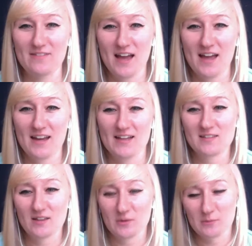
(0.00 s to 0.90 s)
and it has the
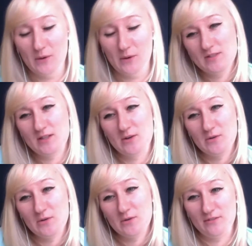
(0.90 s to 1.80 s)
little boats that
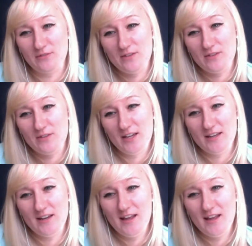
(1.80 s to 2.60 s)
hold all the flavor in.